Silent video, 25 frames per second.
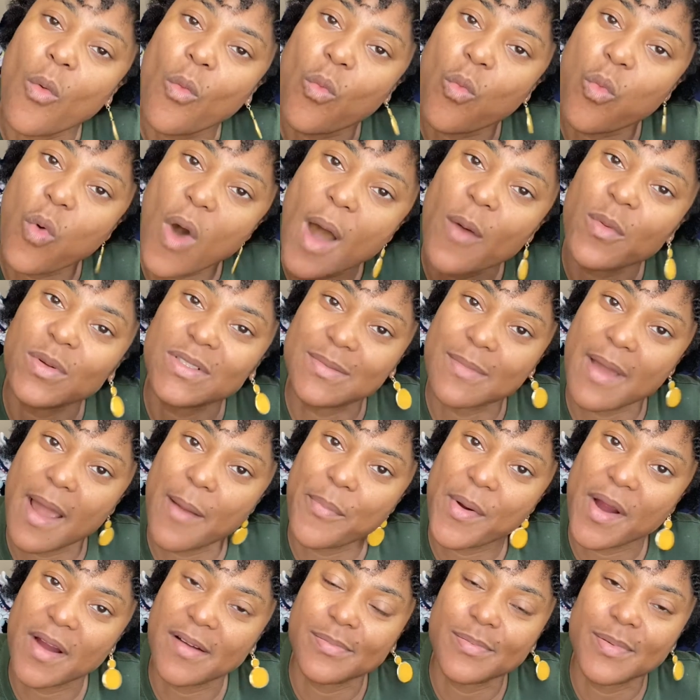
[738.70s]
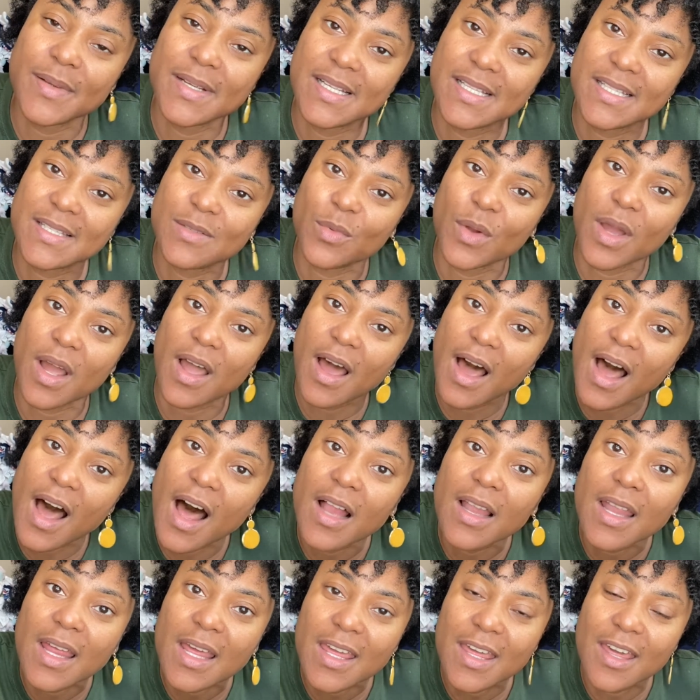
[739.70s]
What was my purpose with
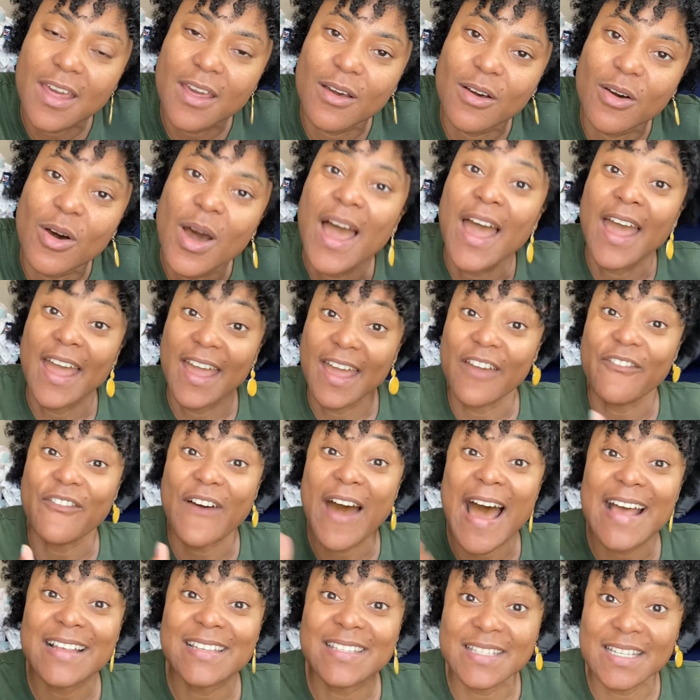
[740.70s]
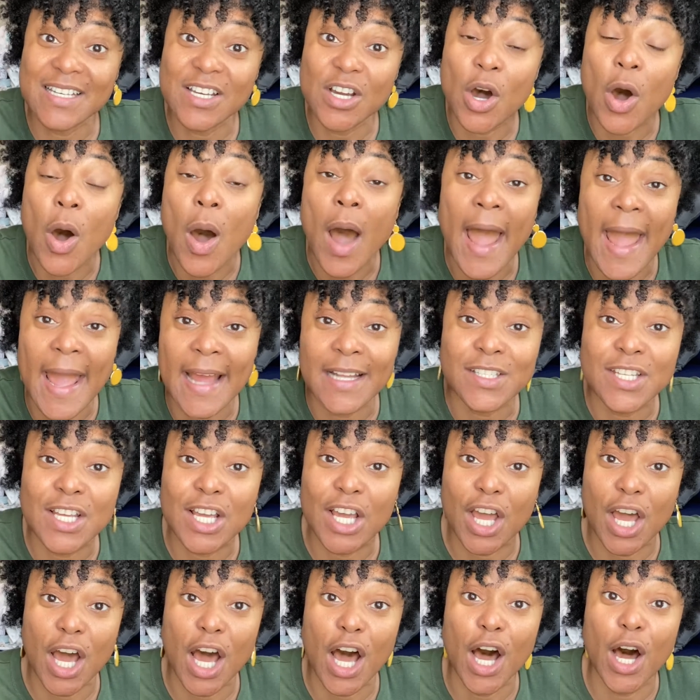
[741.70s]
calling you if I still had to
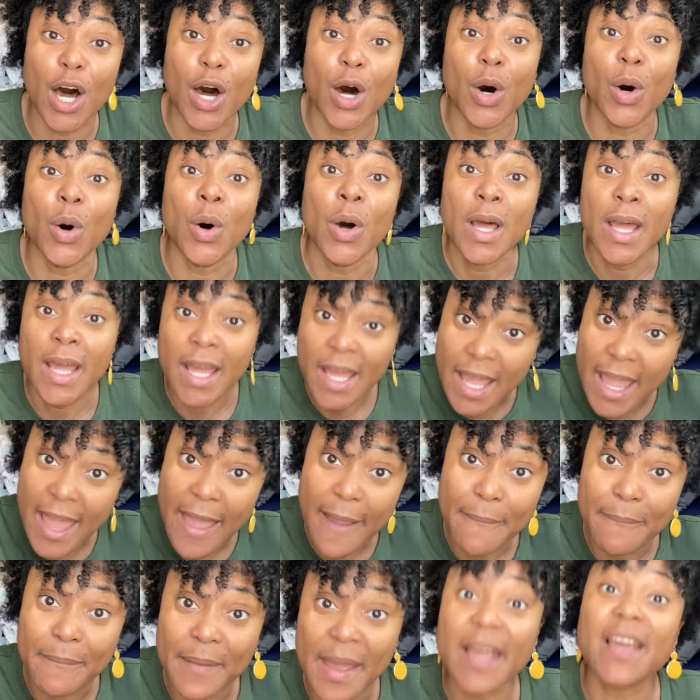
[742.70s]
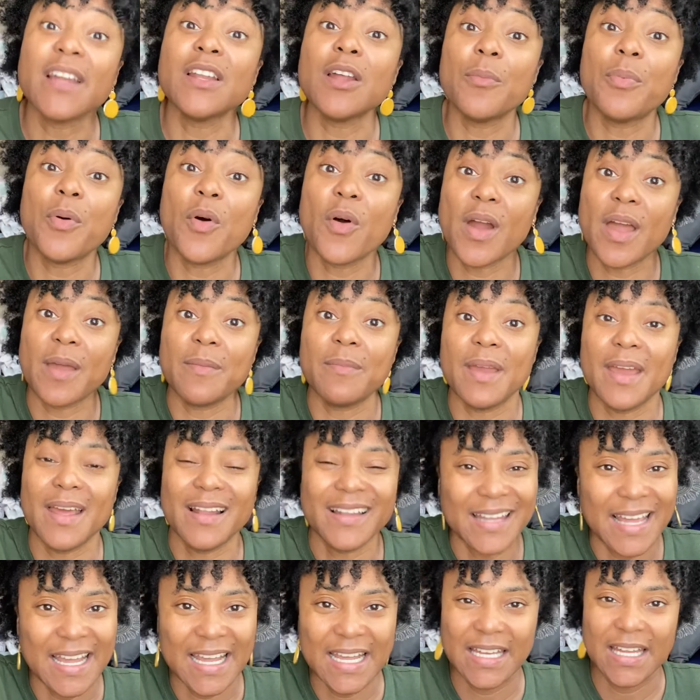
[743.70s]
go and make an
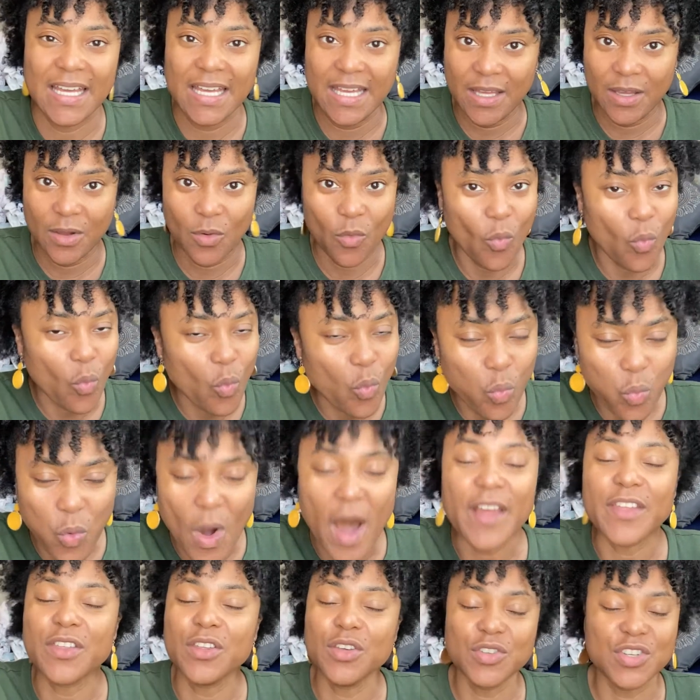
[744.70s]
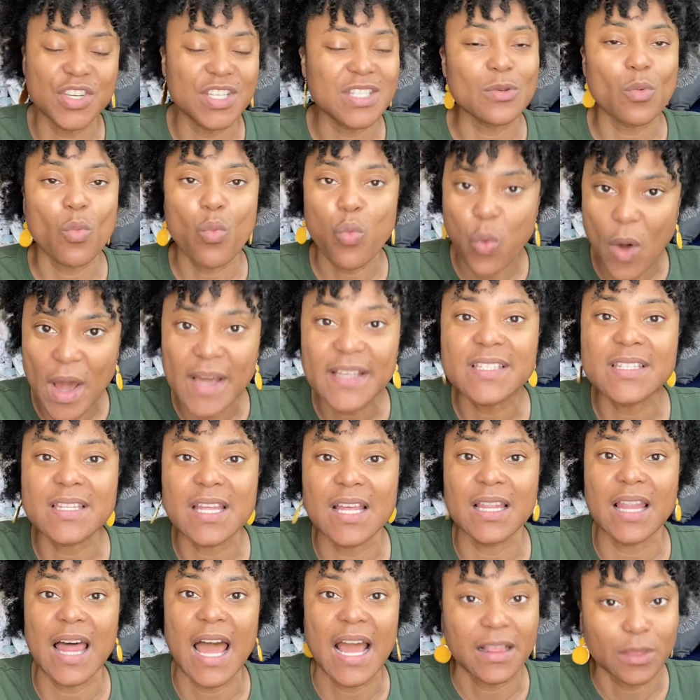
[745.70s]
appointment, lady? What, you just
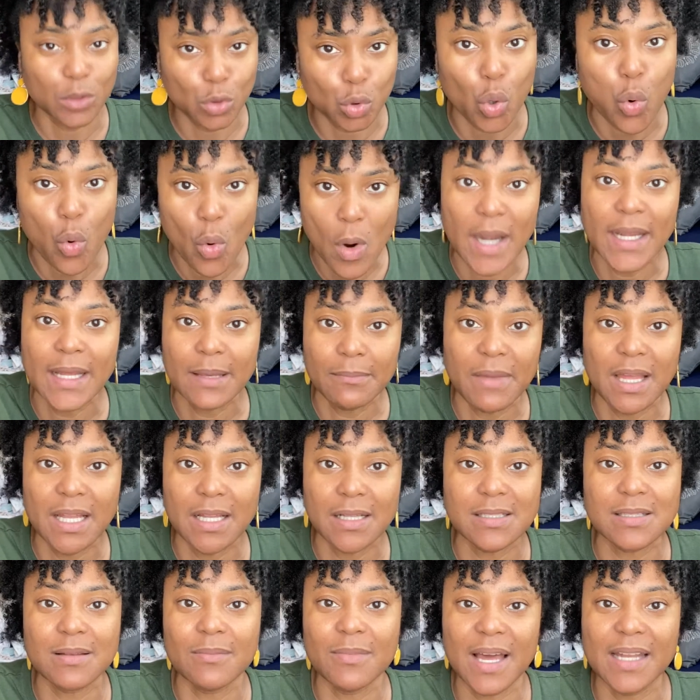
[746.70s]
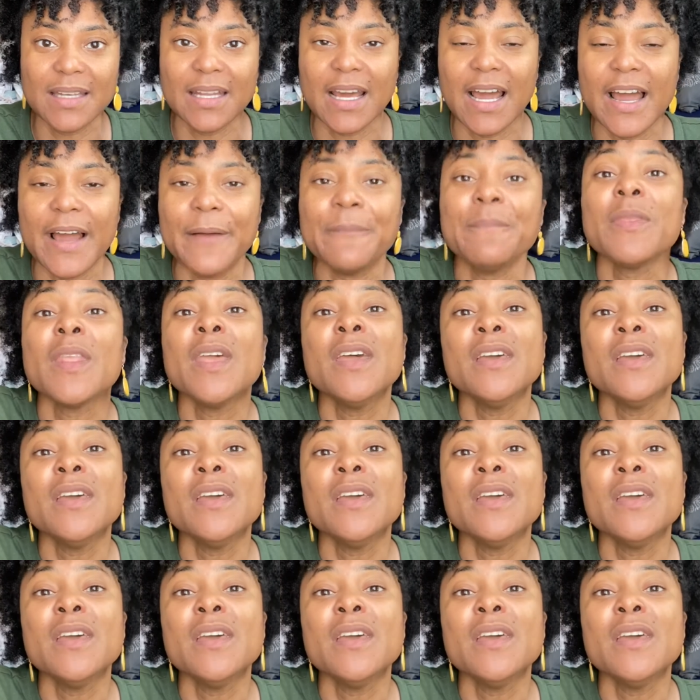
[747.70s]
wasted like twenty minutes of my time.